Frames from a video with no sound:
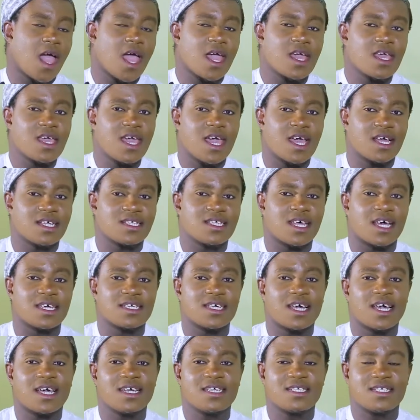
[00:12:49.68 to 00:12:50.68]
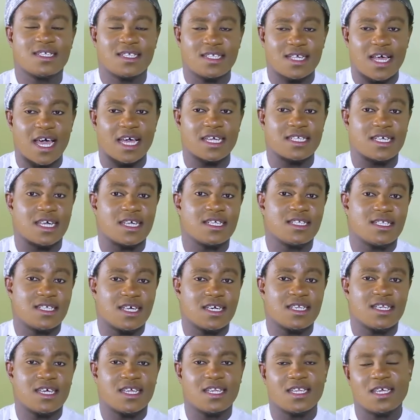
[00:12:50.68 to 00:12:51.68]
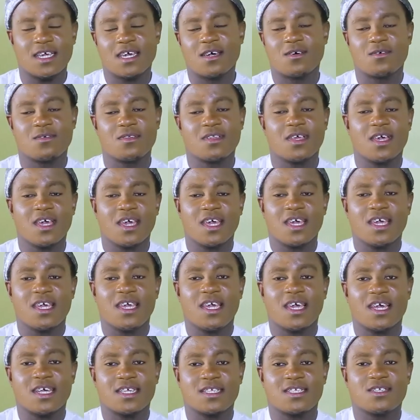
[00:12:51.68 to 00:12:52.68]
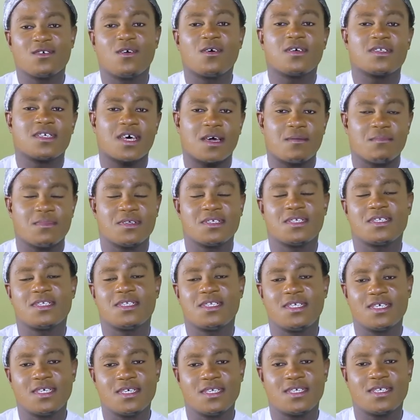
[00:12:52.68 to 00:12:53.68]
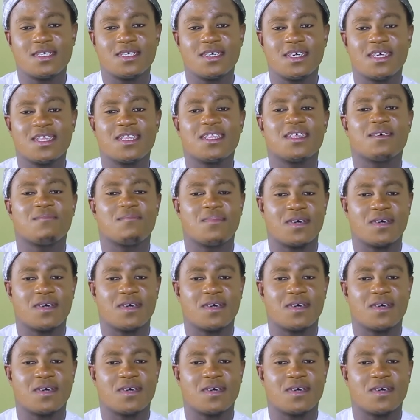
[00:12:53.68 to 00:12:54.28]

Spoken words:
Yes, as I said earlier on, yes, goal time is indeed the